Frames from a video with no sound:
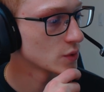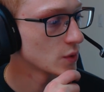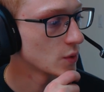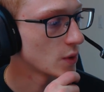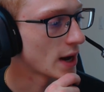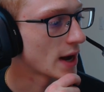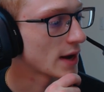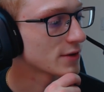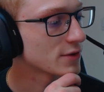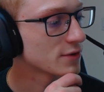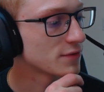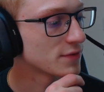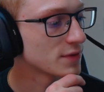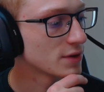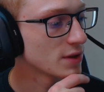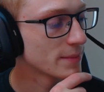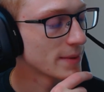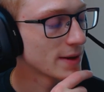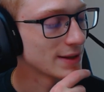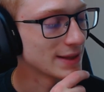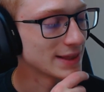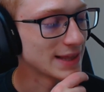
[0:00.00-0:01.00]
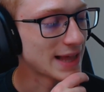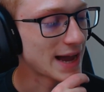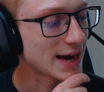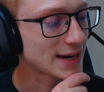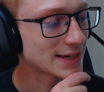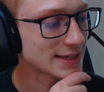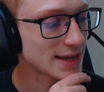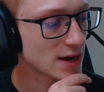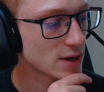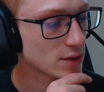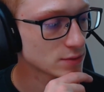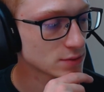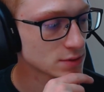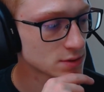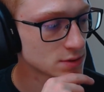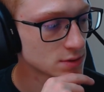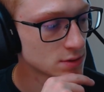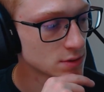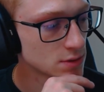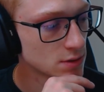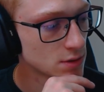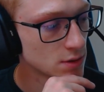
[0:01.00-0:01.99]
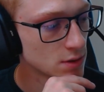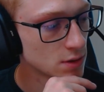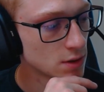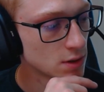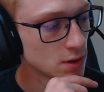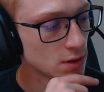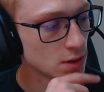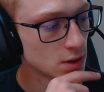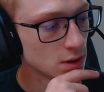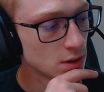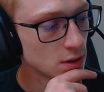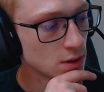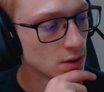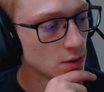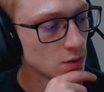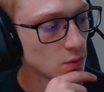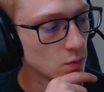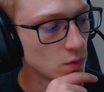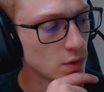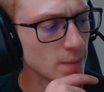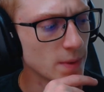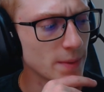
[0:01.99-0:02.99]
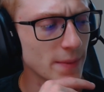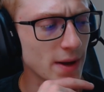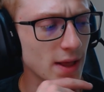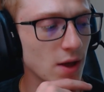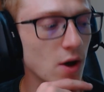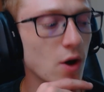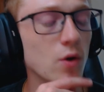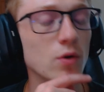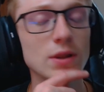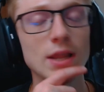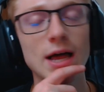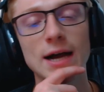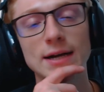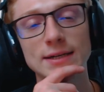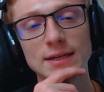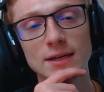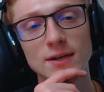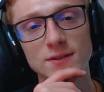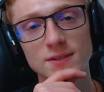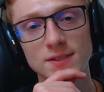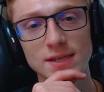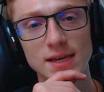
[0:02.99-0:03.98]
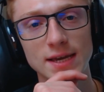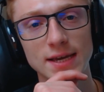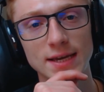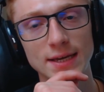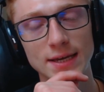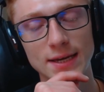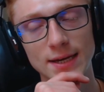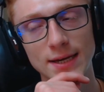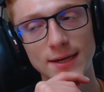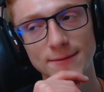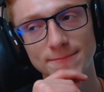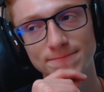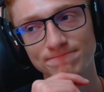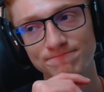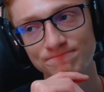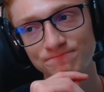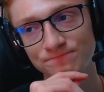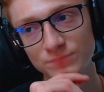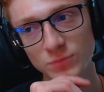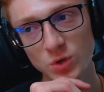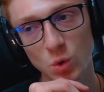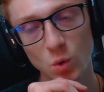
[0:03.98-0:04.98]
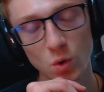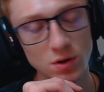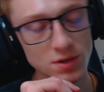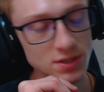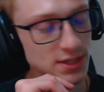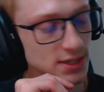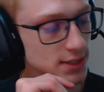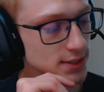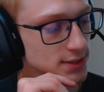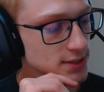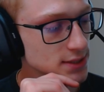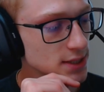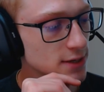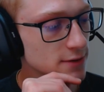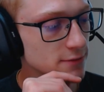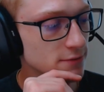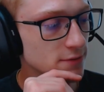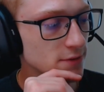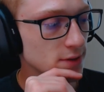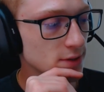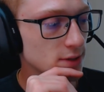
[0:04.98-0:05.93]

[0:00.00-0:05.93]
How do you feel about lockdowns? What do you mean by, lockdowns like quarantine and stuff?